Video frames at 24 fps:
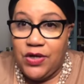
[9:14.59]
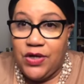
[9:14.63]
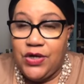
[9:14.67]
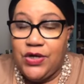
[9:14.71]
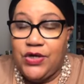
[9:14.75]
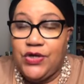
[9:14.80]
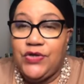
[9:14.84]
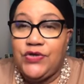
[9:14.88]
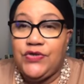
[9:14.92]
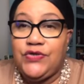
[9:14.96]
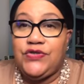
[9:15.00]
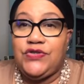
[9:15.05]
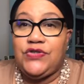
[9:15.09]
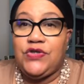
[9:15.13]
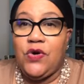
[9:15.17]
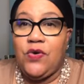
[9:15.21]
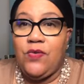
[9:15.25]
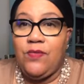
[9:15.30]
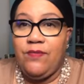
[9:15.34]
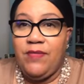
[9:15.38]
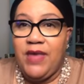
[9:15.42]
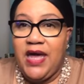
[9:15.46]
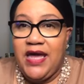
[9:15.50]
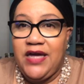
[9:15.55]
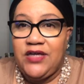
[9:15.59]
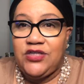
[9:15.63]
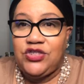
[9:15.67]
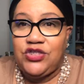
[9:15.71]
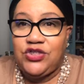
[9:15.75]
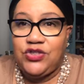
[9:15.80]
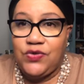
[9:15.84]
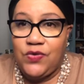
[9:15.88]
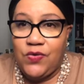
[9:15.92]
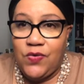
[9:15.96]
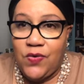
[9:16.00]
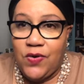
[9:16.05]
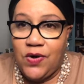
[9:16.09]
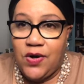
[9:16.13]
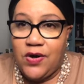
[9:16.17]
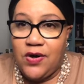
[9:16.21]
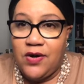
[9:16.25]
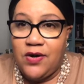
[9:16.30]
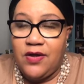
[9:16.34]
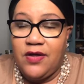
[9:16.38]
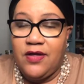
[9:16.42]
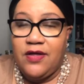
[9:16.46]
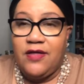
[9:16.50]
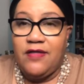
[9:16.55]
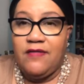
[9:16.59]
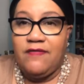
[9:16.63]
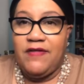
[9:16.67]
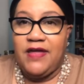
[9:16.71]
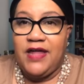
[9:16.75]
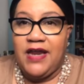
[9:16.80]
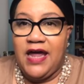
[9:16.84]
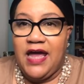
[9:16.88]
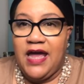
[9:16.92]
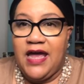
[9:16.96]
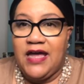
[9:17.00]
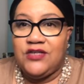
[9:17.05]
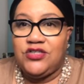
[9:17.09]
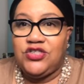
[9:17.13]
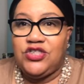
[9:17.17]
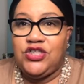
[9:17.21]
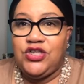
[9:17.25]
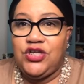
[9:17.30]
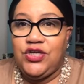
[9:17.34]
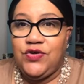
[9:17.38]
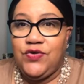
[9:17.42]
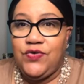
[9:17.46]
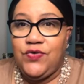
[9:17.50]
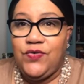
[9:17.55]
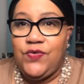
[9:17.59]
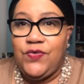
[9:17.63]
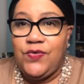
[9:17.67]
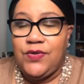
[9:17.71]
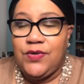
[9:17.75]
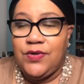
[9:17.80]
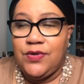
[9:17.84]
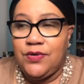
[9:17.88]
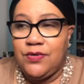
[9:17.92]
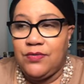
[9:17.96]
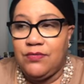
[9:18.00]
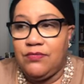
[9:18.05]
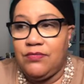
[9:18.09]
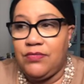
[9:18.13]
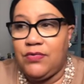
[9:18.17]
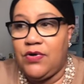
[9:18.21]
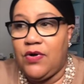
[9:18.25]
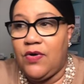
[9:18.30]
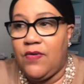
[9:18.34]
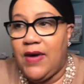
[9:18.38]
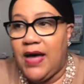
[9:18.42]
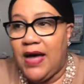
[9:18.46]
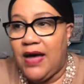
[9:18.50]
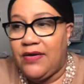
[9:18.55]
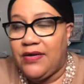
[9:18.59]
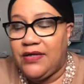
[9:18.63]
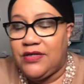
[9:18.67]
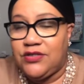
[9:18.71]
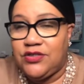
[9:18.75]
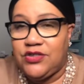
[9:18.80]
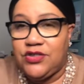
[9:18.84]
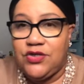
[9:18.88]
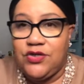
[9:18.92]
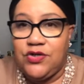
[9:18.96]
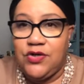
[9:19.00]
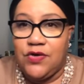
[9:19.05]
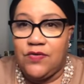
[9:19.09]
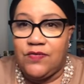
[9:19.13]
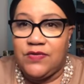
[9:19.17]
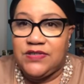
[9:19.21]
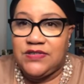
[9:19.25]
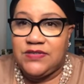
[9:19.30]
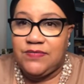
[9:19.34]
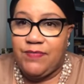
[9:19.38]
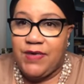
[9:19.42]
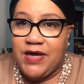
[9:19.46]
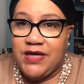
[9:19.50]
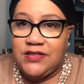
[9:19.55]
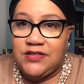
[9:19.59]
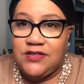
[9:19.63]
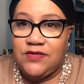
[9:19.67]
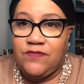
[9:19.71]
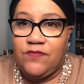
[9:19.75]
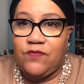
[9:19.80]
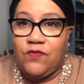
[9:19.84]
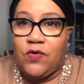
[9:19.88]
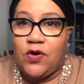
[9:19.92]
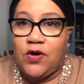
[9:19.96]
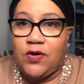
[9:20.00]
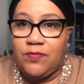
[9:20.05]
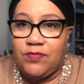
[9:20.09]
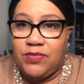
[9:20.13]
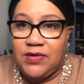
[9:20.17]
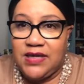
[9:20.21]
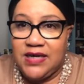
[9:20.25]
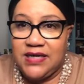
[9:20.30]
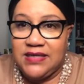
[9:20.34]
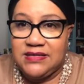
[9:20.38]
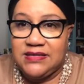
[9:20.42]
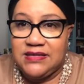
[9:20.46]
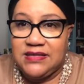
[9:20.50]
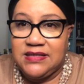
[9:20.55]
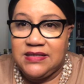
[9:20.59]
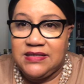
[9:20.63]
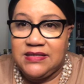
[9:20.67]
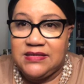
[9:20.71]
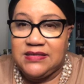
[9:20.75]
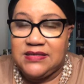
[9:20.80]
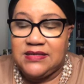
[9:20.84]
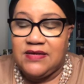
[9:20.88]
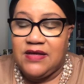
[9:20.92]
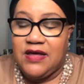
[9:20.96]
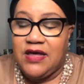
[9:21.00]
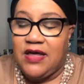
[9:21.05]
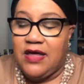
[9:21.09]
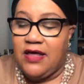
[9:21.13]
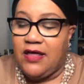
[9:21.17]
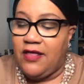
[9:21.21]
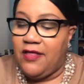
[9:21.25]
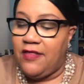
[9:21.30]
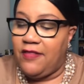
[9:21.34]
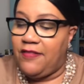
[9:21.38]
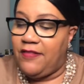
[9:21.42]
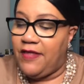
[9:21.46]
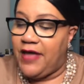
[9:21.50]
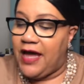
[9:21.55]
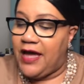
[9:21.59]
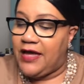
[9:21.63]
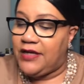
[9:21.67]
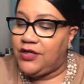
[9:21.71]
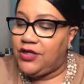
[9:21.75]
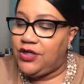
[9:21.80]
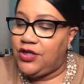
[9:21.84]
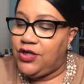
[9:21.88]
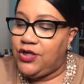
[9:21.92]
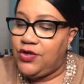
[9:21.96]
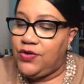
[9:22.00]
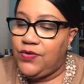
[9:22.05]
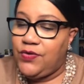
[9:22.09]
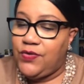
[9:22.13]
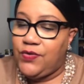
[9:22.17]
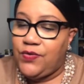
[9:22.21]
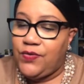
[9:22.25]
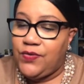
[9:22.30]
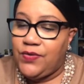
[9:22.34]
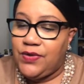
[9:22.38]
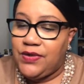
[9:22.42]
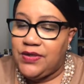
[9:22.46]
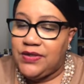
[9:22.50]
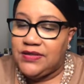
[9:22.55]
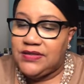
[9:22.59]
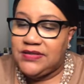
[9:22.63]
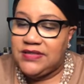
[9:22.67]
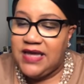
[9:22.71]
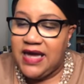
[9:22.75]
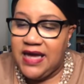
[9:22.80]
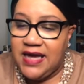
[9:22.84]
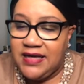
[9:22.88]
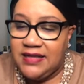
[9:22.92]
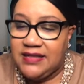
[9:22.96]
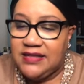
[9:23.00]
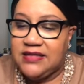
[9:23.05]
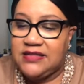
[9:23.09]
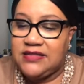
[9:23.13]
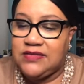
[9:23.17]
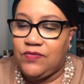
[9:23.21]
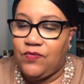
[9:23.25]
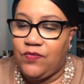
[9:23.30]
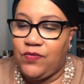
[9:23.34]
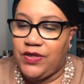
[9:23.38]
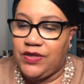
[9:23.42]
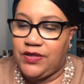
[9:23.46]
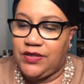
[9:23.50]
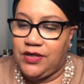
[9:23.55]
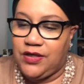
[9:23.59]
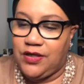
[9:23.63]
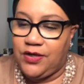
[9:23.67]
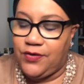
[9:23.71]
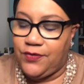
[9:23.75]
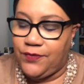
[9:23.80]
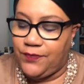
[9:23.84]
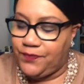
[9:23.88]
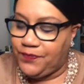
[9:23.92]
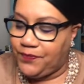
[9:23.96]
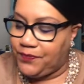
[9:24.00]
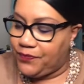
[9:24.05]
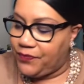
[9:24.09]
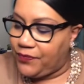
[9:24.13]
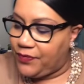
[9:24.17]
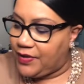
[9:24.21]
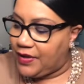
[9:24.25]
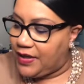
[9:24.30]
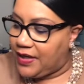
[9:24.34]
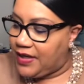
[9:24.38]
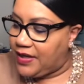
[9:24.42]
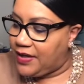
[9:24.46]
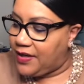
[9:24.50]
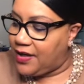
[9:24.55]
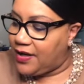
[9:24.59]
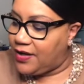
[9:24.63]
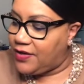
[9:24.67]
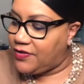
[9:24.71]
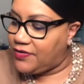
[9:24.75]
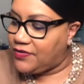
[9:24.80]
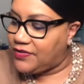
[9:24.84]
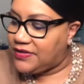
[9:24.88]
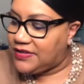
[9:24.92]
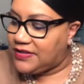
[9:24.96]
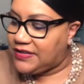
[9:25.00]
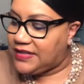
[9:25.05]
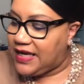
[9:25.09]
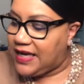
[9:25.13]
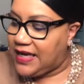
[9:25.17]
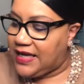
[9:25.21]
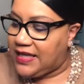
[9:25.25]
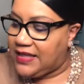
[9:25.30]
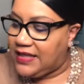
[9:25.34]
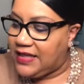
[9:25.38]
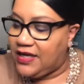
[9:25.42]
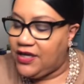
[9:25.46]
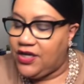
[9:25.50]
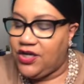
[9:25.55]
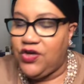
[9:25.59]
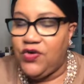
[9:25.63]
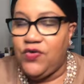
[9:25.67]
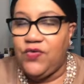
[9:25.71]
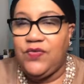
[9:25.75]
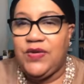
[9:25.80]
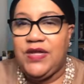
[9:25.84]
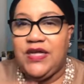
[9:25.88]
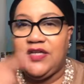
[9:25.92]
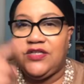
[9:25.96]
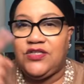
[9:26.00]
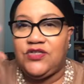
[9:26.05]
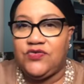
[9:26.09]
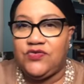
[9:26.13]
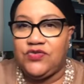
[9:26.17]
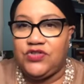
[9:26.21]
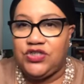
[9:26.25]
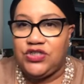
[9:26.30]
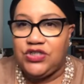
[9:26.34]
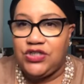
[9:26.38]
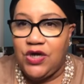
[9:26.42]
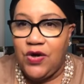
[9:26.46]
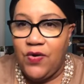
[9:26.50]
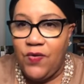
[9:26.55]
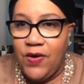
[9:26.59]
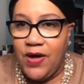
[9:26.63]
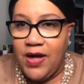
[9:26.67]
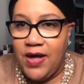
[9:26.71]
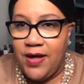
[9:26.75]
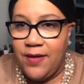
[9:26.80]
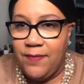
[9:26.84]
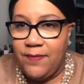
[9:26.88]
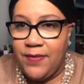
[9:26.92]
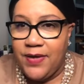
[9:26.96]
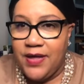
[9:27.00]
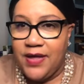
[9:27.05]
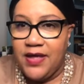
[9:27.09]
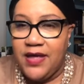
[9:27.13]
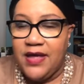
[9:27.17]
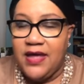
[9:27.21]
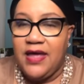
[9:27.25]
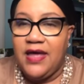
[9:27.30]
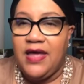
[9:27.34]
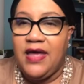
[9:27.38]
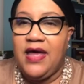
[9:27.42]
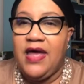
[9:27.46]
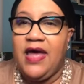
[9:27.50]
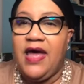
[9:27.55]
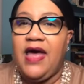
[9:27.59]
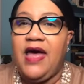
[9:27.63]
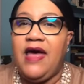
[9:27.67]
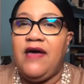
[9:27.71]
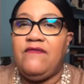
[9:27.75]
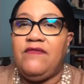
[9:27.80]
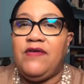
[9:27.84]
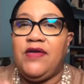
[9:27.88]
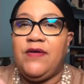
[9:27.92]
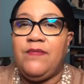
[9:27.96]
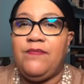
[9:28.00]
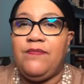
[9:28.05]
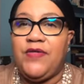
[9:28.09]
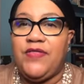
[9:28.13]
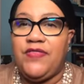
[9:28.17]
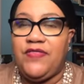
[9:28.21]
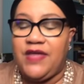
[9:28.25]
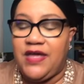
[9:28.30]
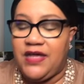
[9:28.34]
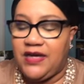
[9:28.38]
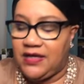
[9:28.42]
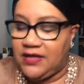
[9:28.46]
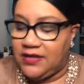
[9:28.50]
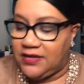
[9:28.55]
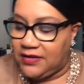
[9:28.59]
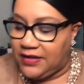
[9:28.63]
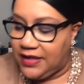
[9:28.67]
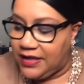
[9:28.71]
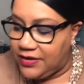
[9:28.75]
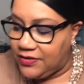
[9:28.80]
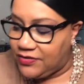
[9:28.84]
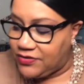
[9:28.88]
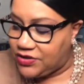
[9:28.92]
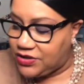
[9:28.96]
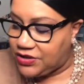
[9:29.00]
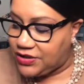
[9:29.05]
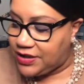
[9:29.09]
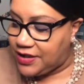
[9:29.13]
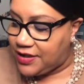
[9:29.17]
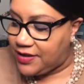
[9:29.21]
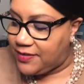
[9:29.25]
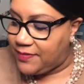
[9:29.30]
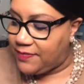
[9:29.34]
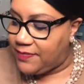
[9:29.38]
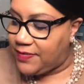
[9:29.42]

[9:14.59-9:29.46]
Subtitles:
So make sure that as you go out into your respective workplaces, that you take this with you and understand that you need to show up, have empathetic leadership,